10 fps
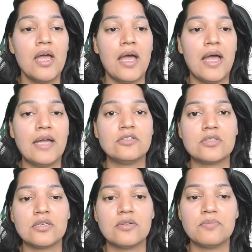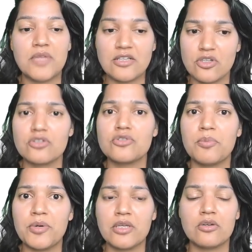and that's also a
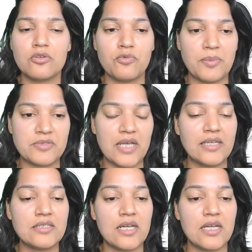pretty good website.